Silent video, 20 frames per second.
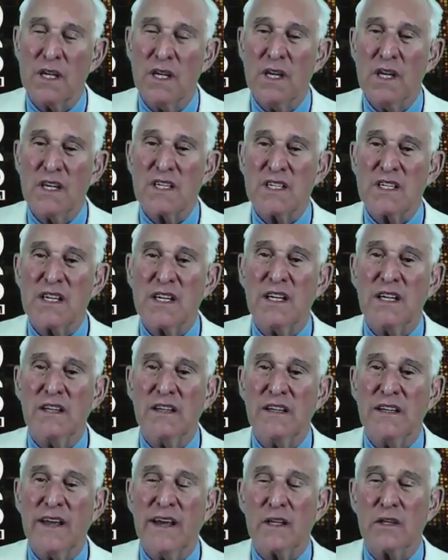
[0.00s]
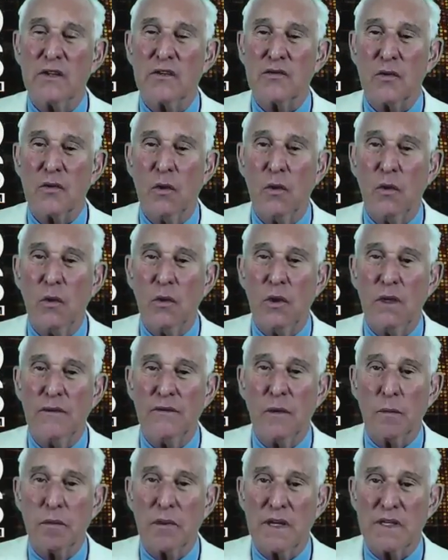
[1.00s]
seeking to get control of the
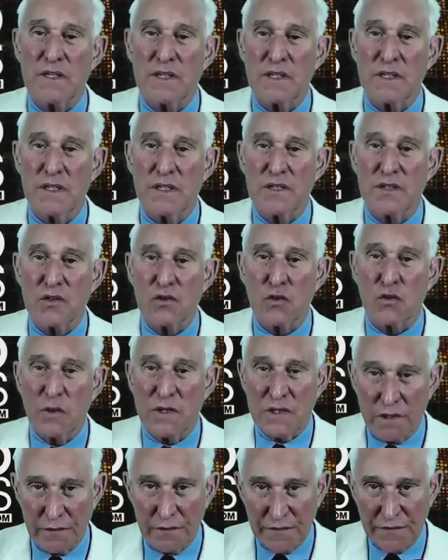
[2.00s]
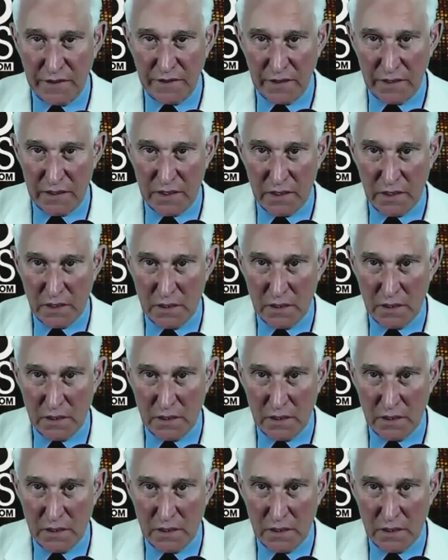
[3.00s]
president's Twitter feed.